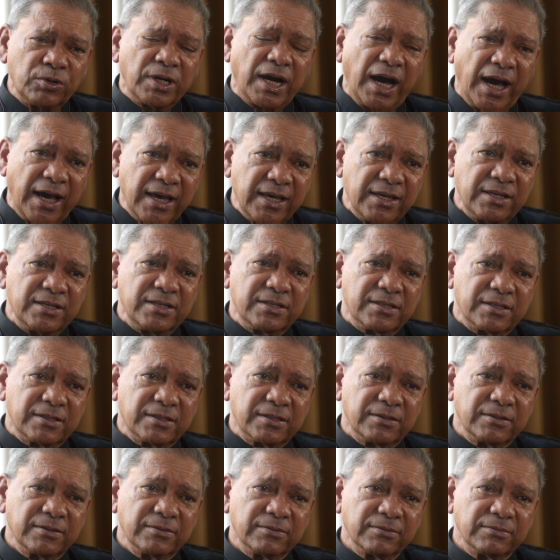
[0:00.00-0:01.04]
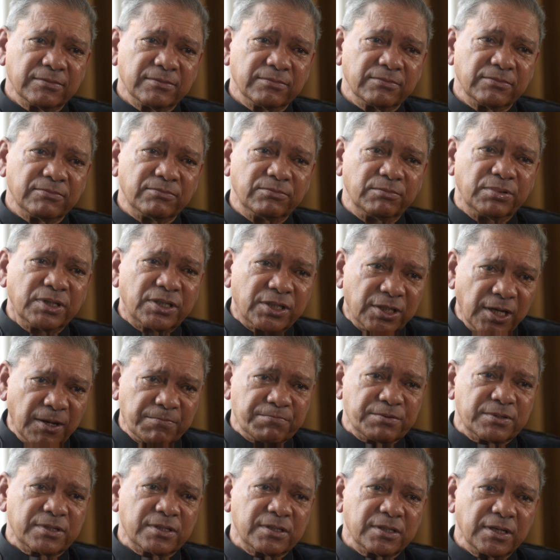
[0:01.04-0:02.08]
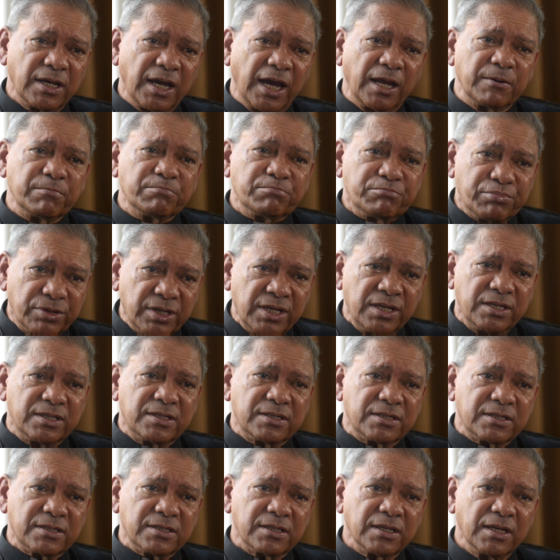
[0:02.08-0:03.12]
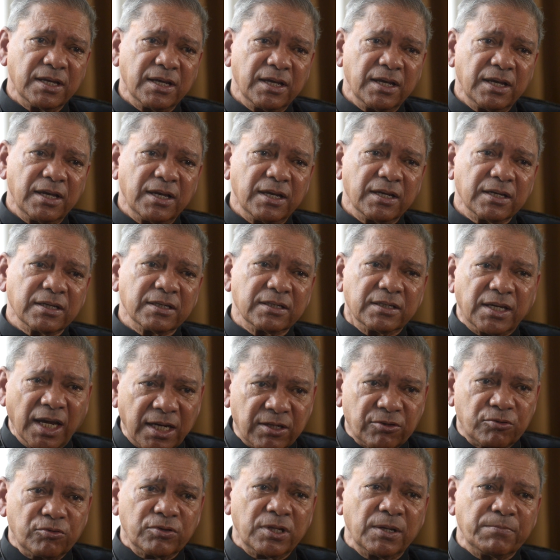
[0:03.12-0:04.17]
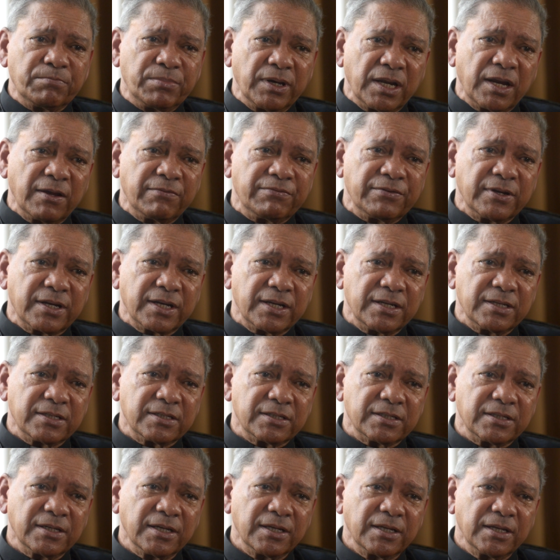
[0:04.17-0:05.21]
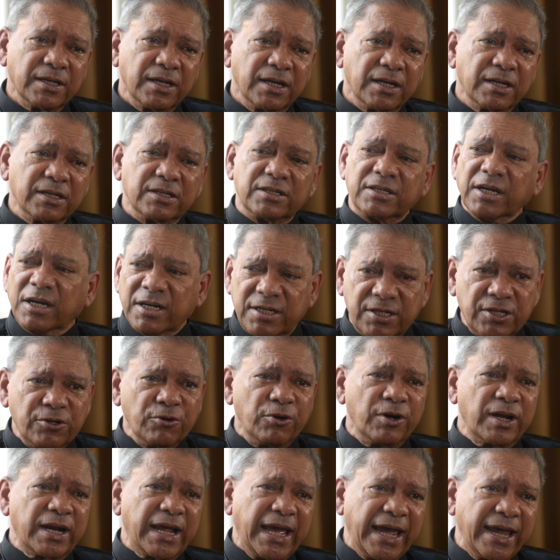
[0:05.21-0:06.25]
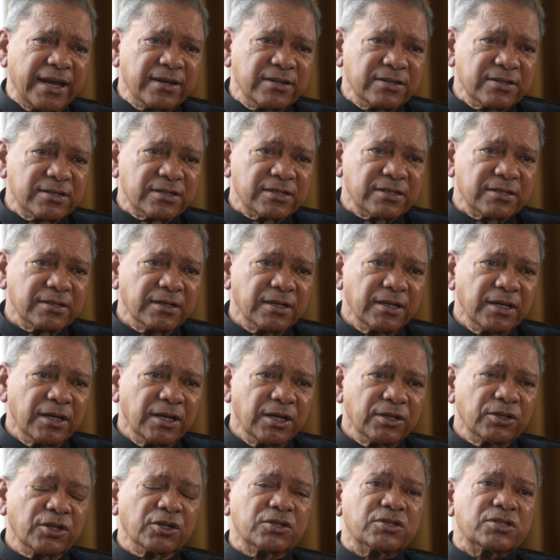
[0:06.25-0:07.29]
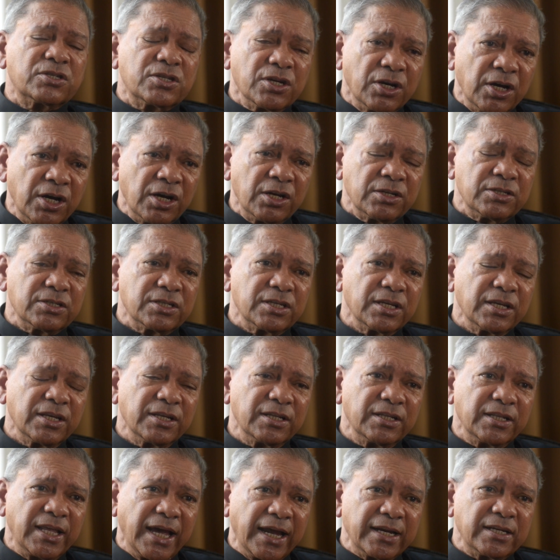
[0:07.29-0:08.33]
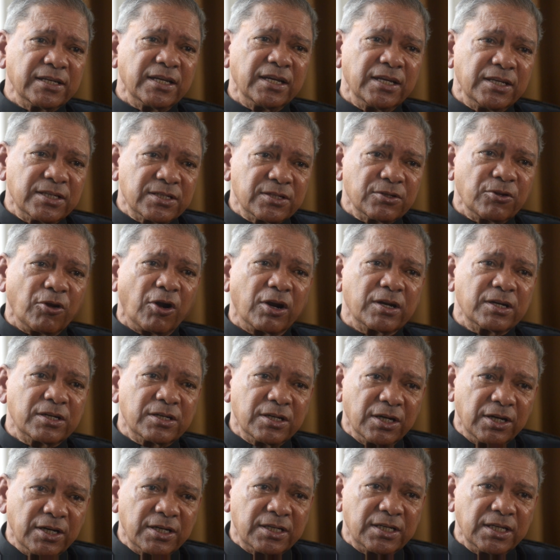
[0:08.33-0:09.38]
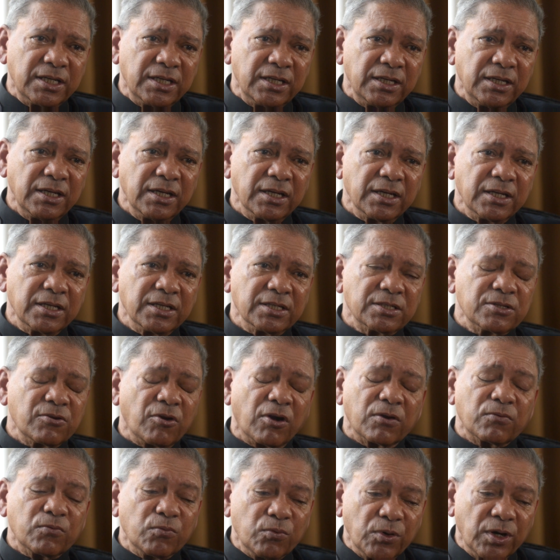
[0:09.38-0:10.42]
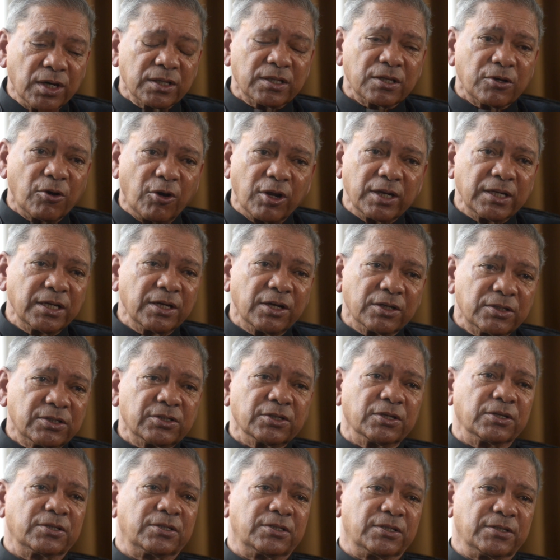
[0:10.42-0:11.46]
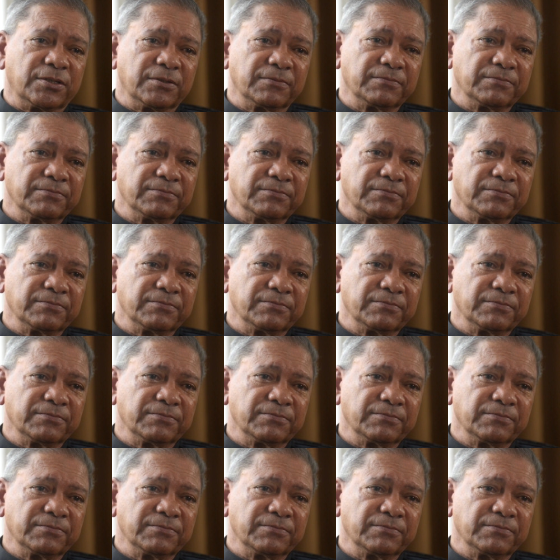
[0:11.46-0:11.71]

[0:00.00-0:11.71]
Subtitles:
guys, bishops and priests, get to the peripheries, dirty your hands. The church that is not dirty is not worth calling a church.